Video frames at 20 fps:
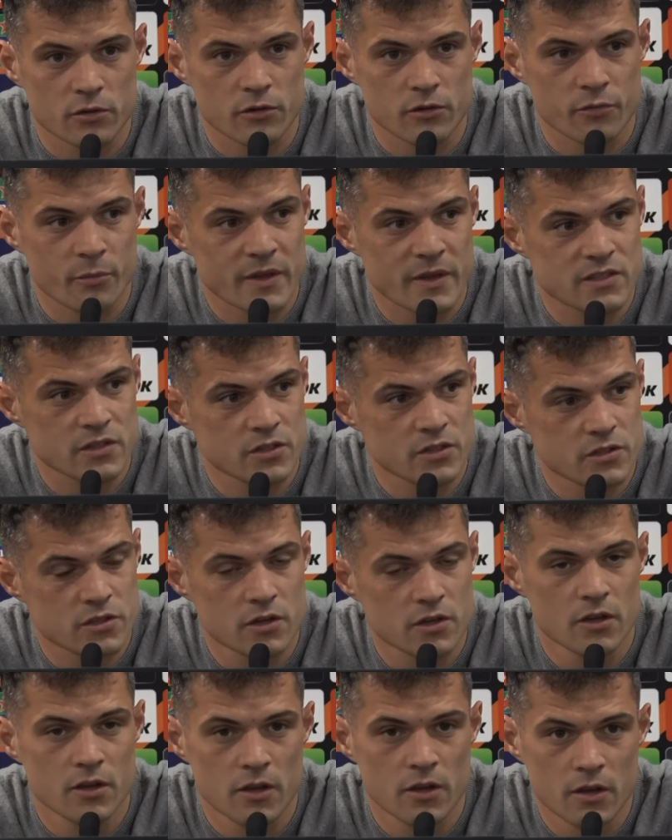a lot of
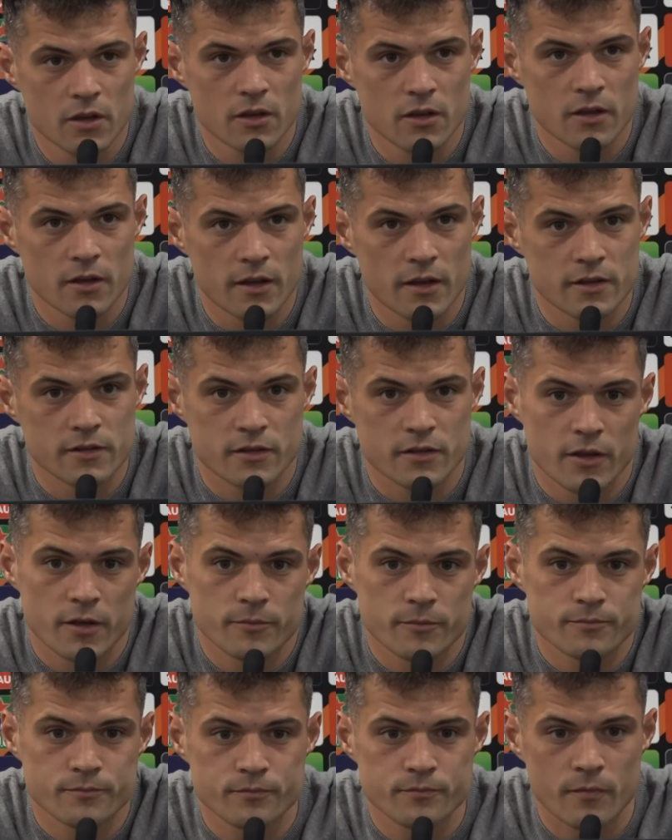message. And
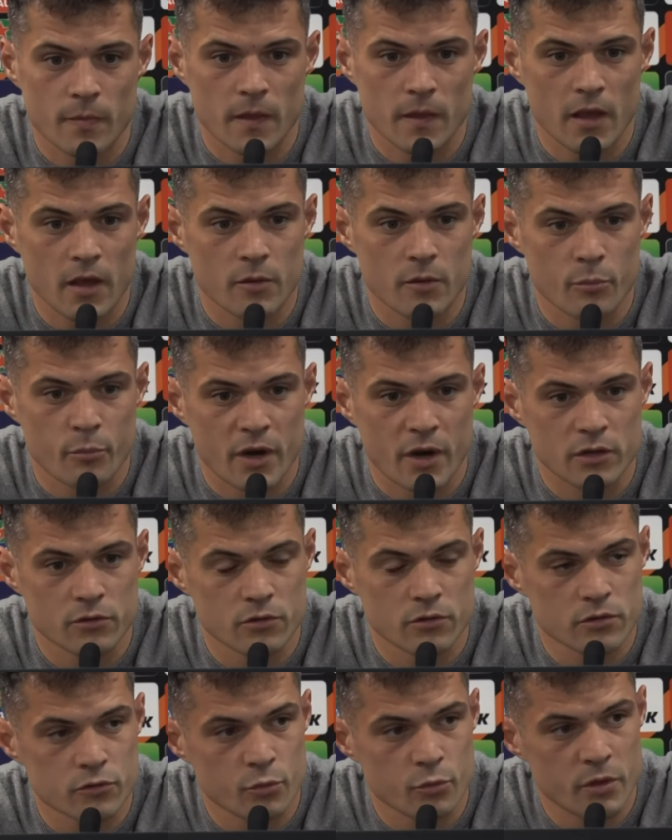um, yeah,
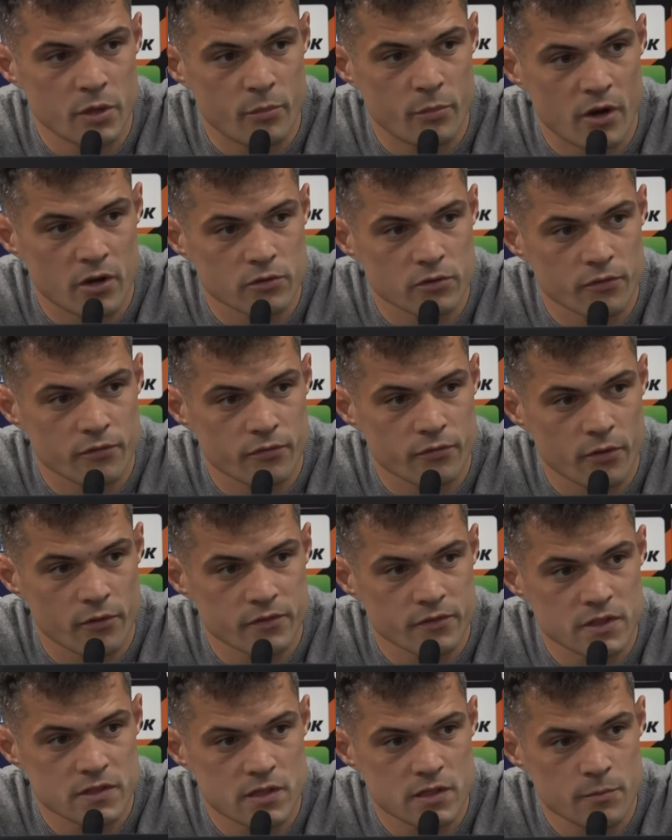proud to be part of,
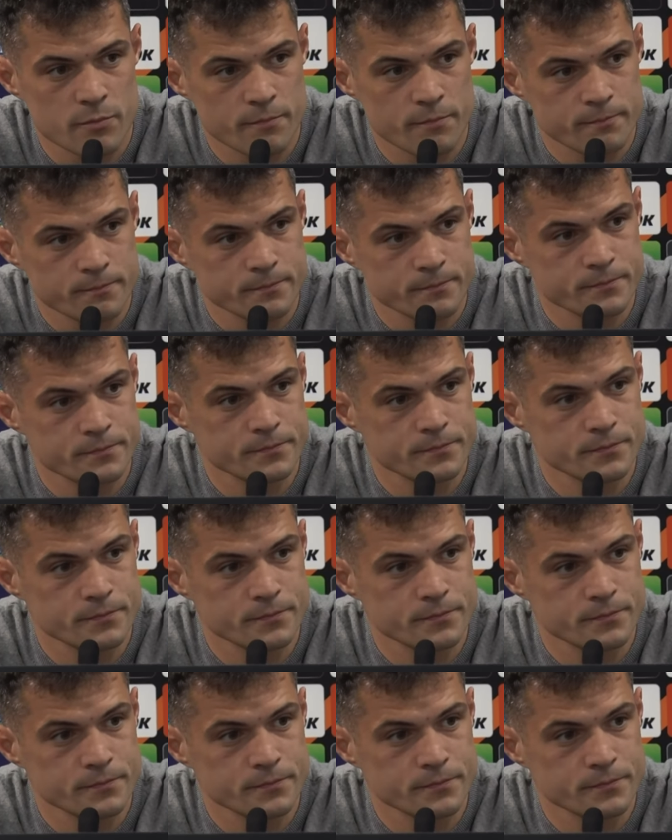of this team.